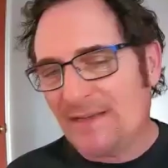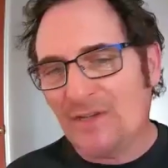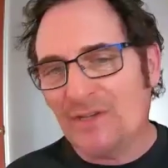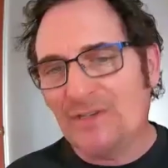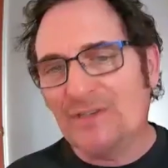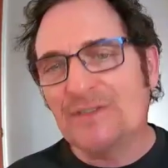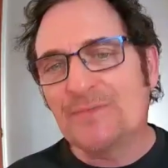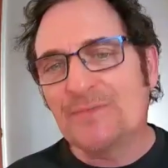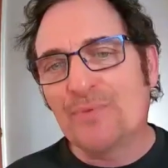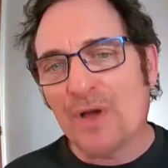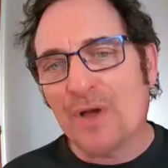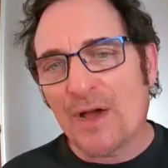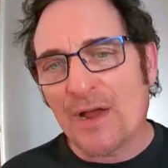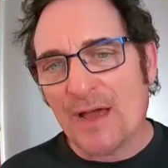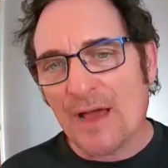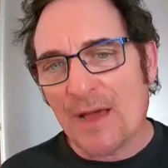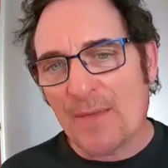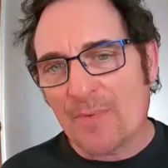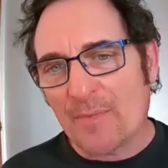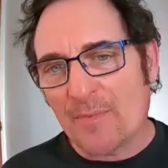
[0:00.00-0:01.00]
you just brought
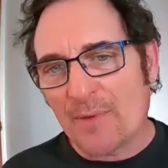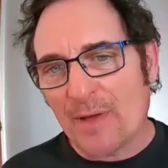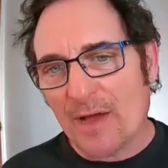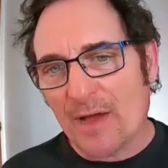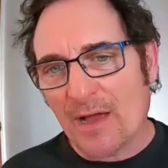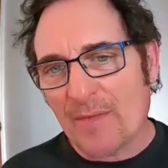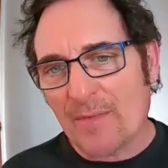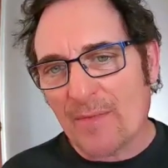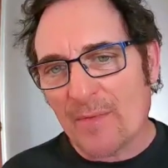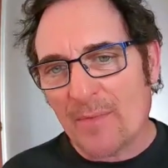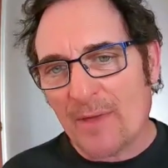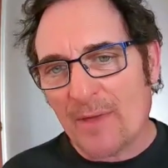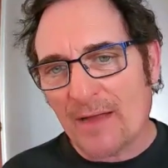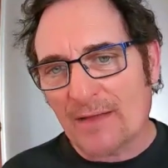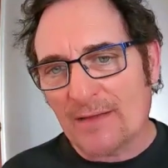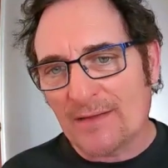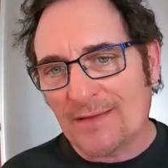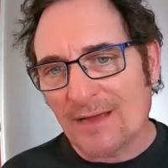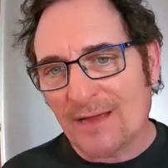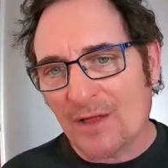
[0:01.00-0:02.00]
up about coming back
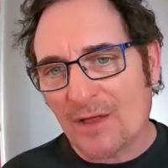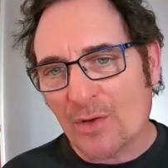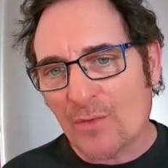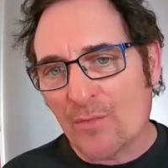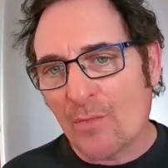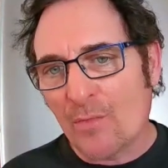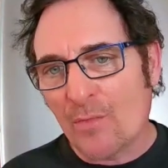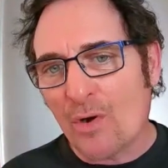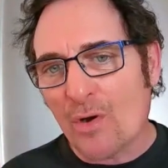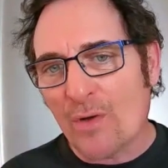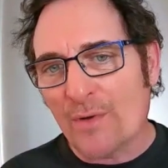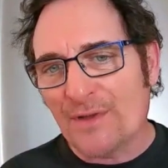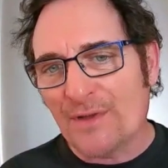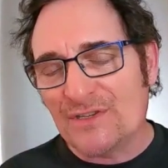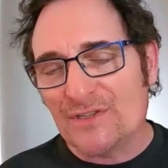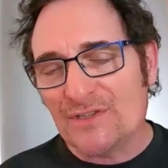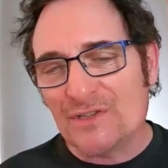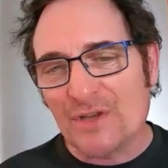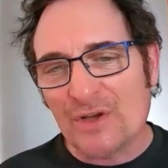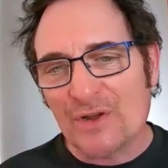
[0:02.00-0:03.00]
to Teller Morrow,
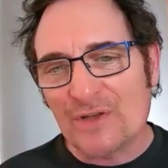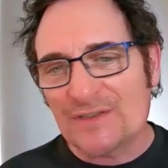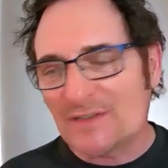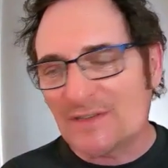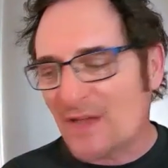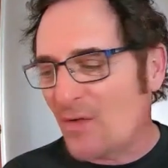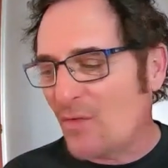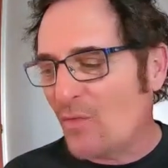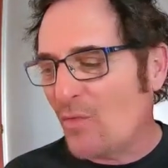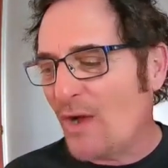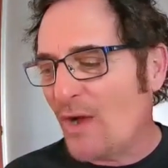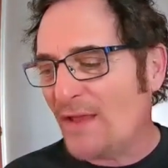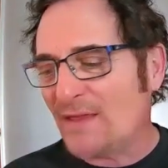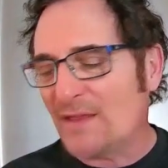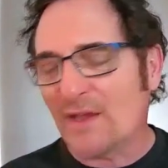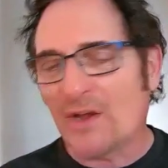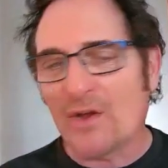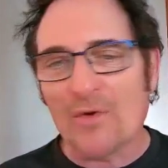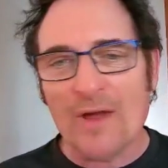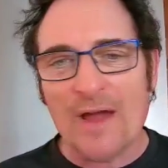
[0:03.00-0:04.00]
did you notice how wet
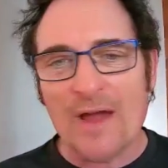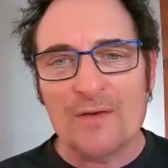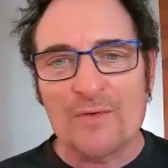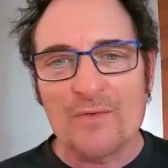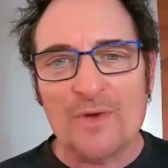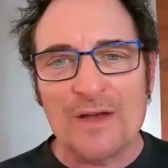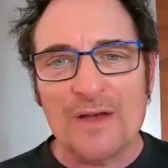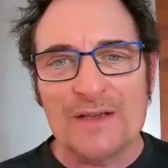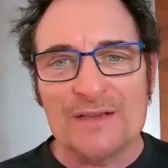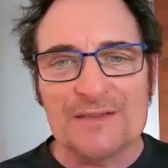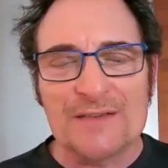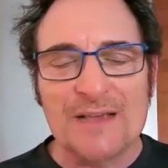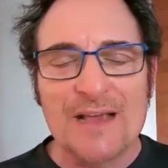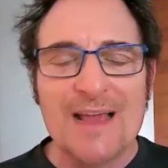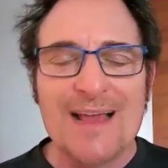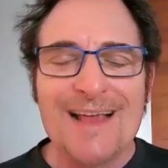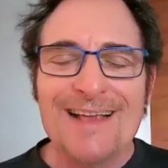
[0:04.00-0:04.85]
the ground was?